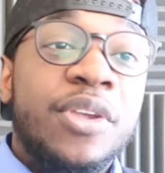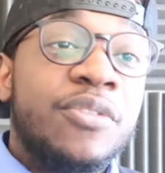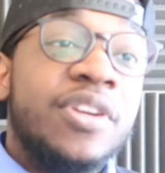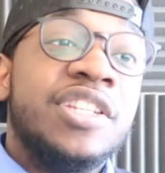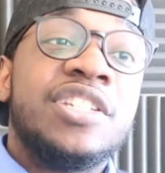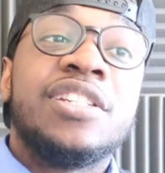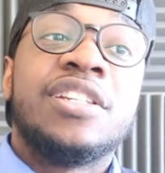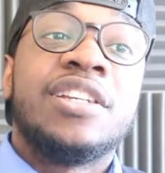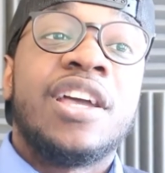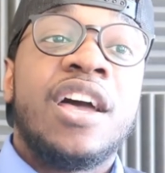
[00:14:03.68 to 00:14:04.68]
me reach
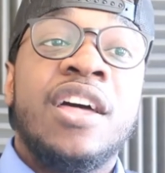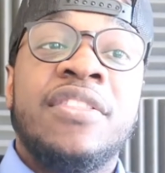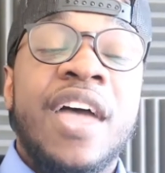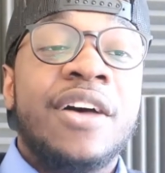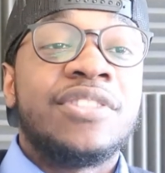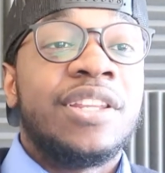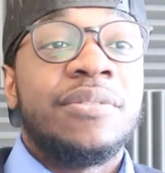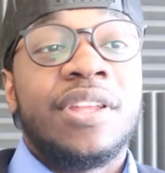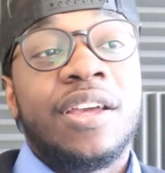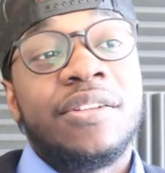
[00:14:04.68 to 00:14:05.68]

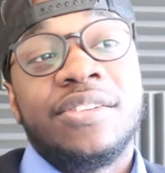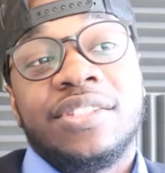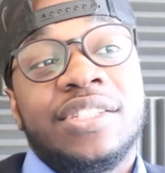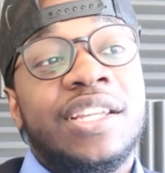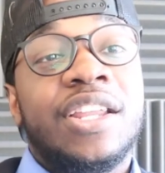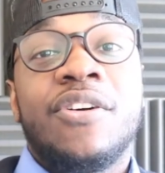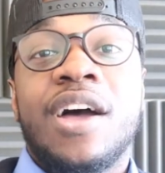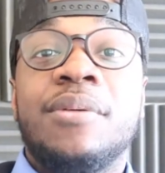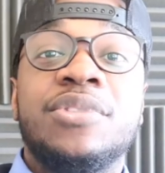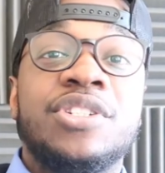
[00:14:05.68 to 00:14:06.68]
1,000.
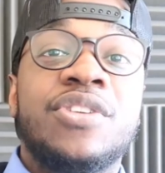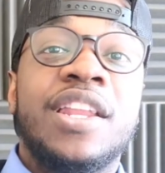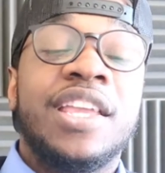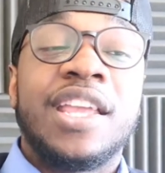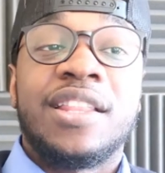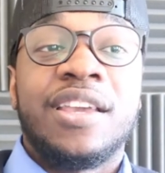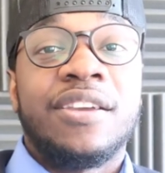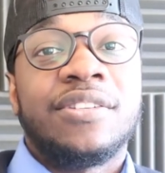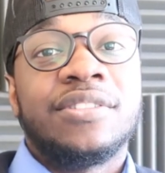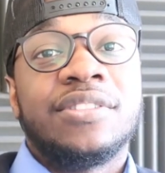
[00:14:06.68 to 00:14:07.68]
I'm just trying to get
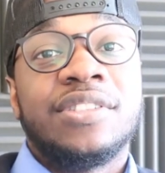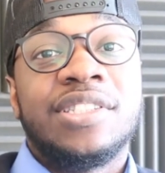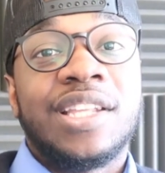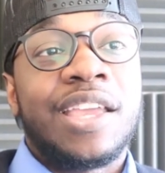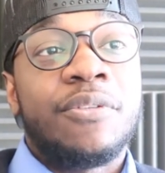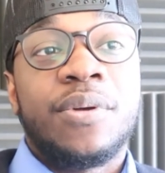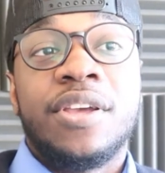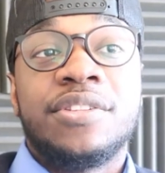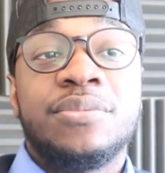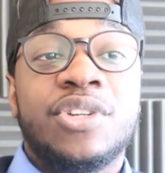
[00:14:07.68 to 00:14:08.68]
there. Just like
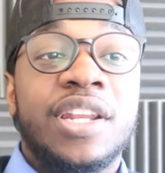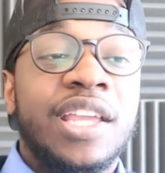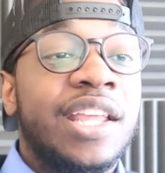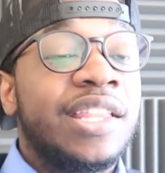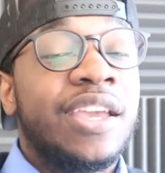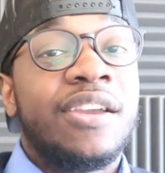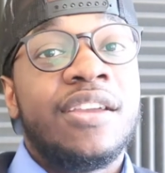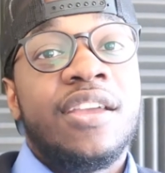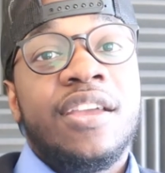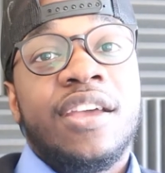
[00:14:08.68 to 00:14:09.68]
everyone else, I'm trying to get there.
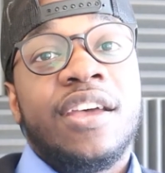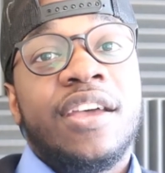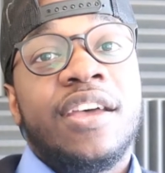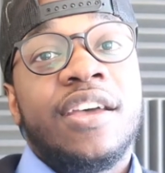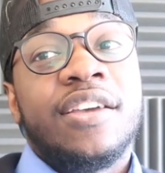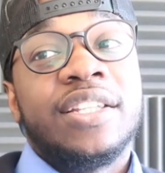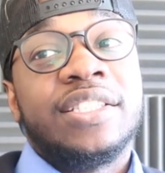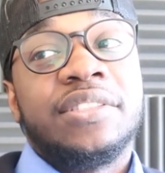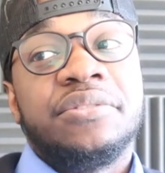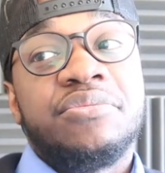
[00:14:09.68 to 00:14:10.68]

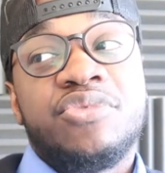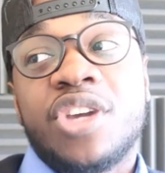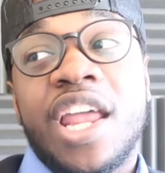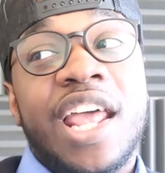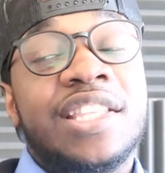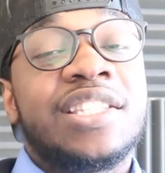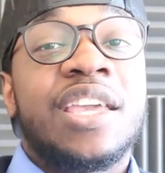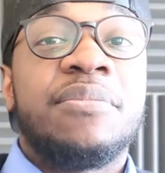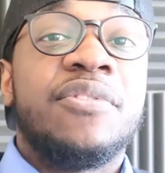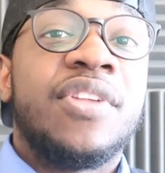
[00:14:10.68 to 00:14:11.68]
Try not to
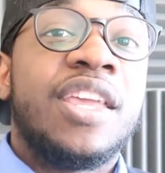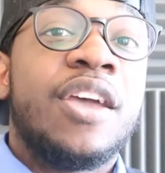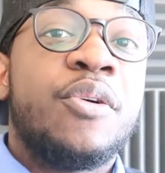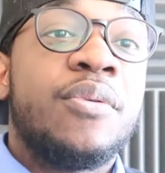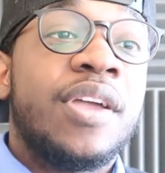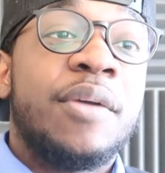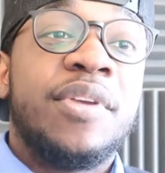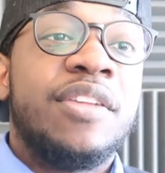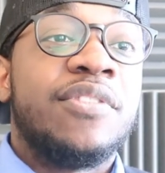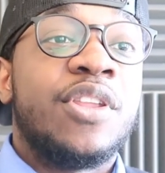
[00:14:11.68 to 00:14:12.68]
skip the video. I
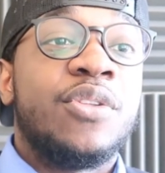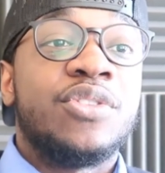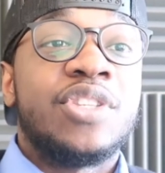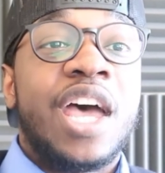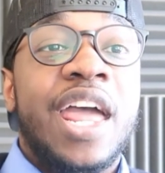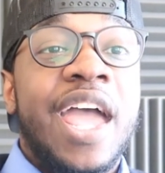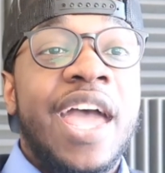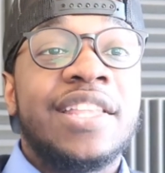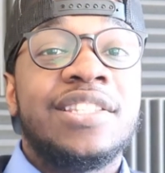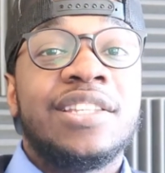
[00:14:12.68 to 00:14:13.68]
mean, even though there's not
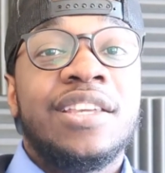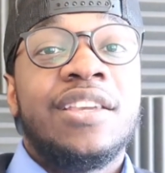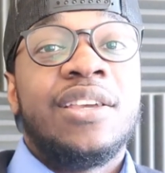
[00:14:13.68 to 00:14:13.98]
ads,